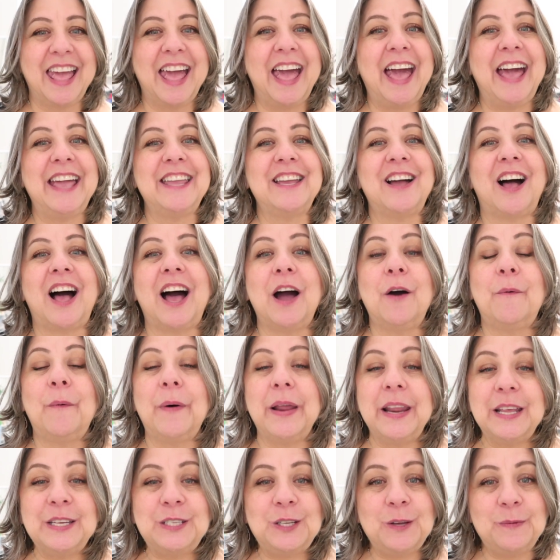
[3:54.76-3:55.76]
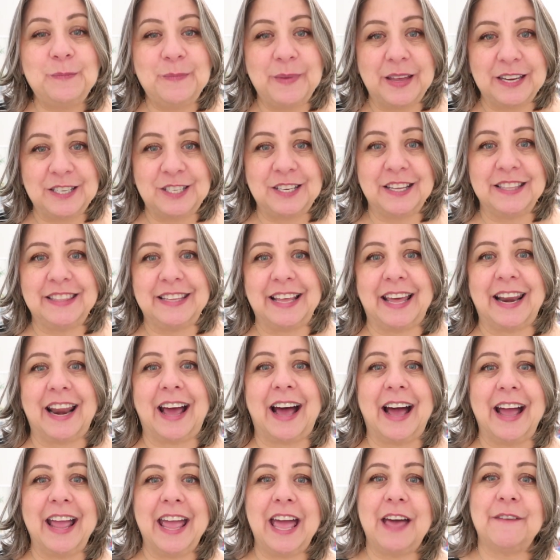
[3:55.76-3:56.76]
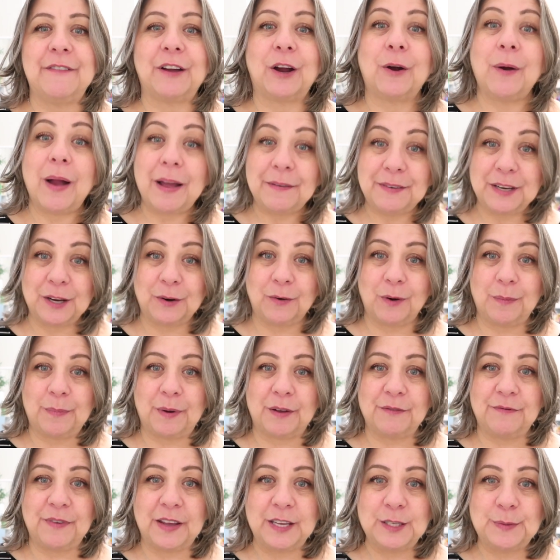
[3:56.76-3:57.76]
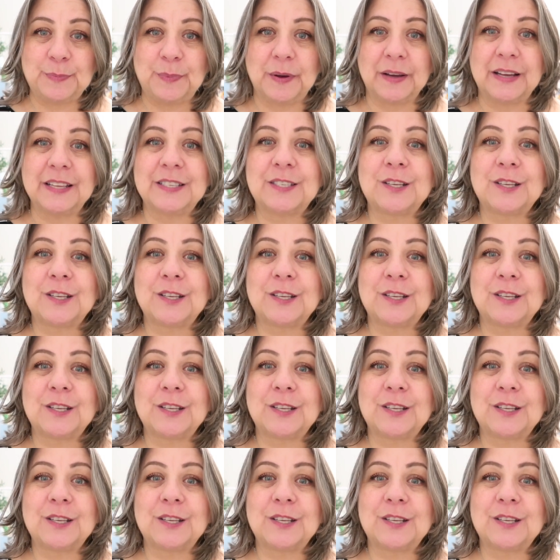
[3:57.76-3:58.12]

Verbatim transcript: Hey y'all, I wanted to mention that I have a crafting group on Facebook.